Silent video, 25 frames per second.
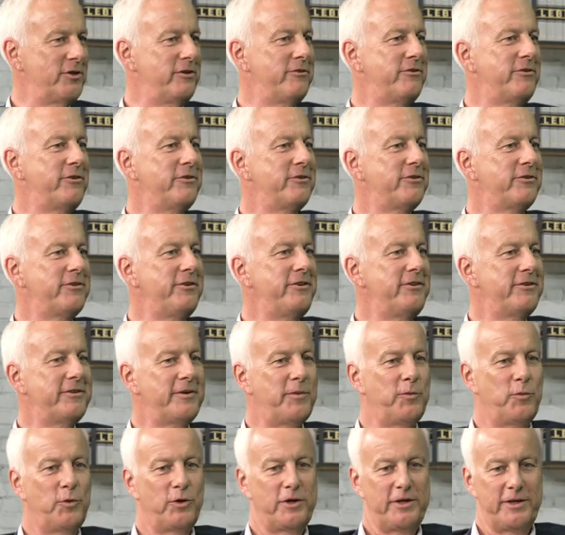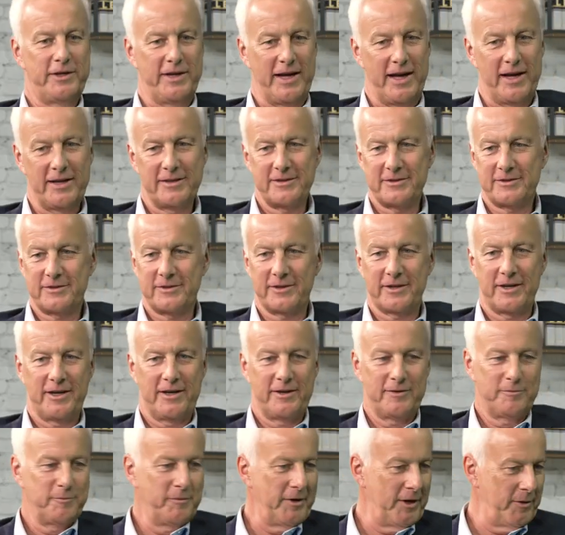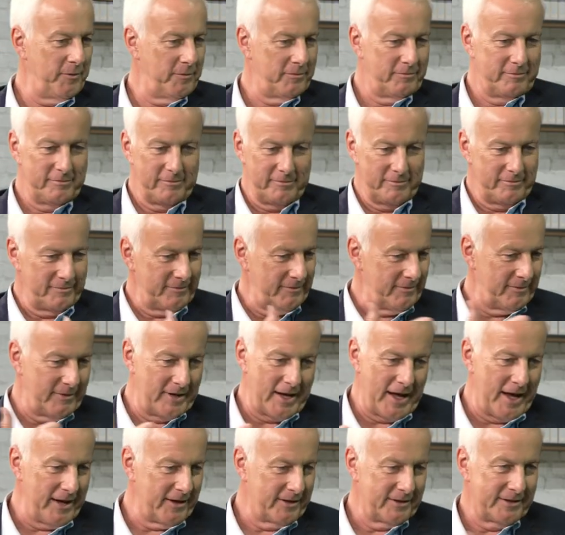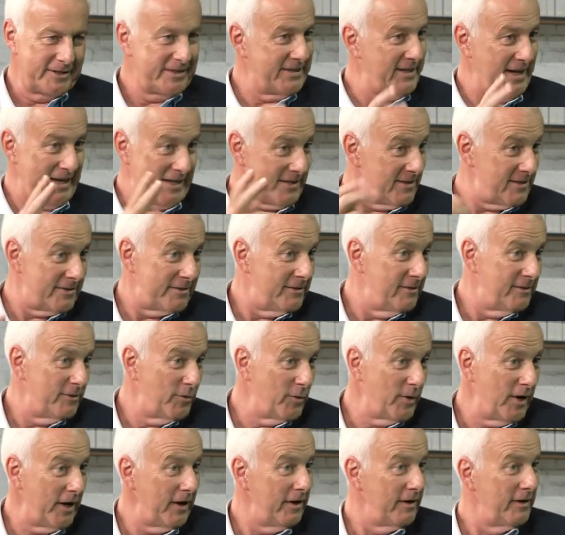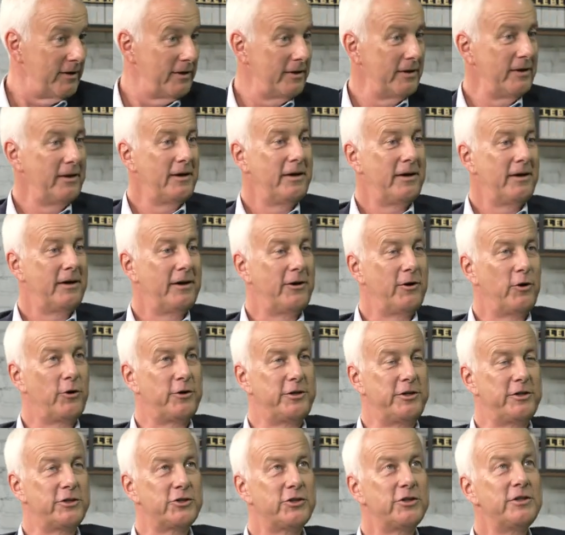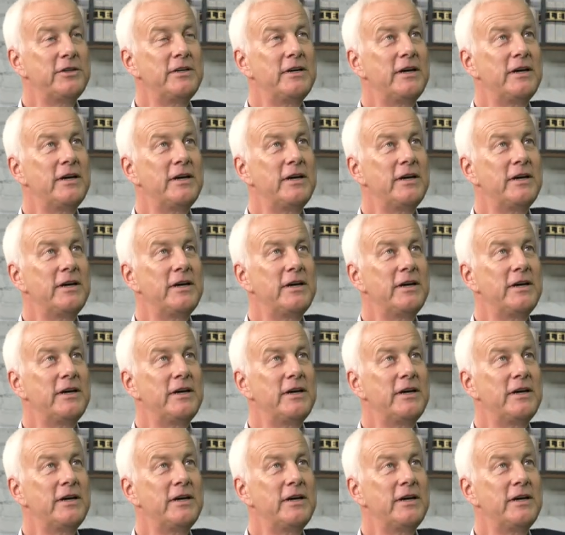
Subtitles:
If you see someone dance, okay, maybe like a test in a way, an audition,